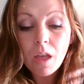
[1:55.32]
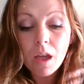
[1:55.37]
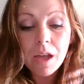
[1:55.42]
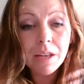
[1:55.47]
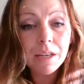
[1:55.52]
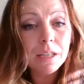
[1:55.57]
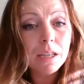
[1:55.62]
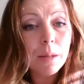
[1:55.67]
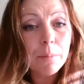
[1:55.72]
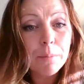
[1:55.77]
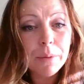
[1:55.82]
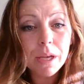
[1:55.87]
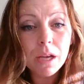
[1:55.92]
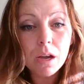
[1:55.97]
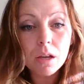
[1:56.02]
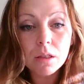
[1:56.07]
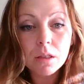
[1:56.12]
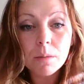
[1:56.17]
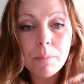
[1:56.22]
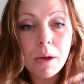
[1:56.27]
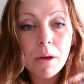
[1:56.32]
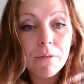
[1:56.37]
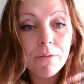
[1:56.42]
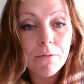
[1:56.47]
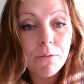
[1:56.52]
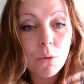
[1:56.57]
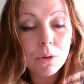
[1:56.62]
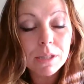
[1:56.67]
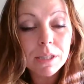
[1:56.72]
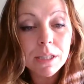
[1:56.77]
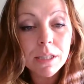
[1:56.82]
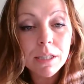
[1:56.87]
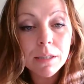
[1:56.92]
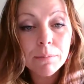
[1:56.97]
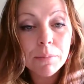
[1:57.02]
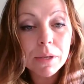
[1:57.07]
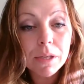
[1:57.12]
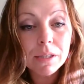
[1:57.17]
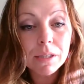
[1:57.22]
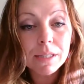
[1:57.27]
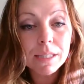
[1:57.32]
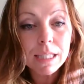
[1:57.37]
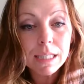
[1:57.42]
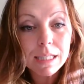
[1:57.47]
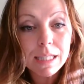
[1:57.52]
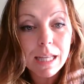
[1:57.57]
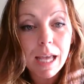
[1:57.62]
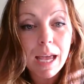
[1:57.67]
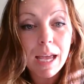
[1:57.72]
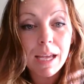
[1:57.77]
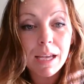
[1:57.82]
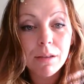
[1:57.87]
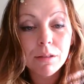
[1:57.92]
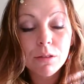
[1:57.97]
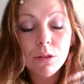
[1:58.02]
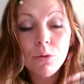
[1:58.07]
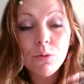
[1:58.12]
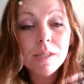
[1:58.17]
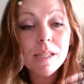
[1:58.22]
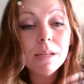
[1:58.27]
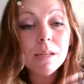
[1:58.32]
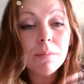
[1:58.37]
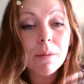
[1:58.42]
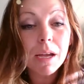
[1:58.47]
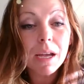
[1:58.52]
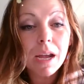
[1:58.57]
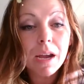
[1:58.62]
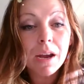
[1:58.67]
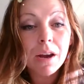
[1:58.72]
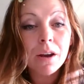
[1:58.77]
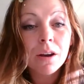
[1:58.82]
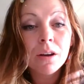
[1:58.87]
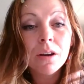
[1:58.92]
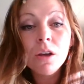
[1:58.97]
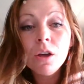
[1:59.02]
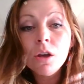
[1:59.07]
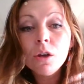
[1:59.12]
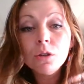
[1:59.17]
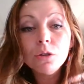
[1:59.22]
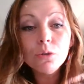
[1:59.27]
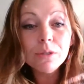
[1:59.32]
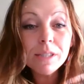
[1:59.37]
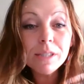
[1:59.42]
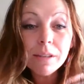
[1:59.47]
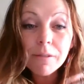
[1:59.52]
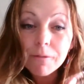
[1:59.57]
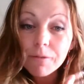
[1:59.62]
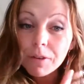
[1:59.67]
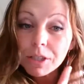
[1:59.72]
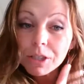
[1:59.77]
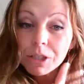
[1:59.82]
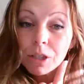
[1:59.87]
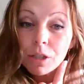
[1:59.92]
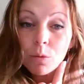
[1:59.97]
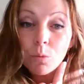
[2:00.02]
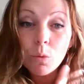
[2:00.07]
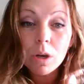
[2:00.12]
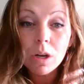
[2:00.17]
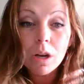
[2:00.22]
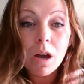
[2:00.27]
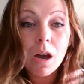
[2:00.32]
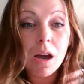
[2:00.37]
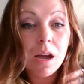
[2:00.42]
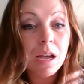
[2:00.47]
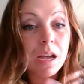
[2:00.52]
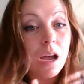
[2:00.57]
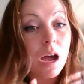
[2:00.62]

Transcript: I ended up being on about 14 pills a day, losing my hair, losing vision in one eye.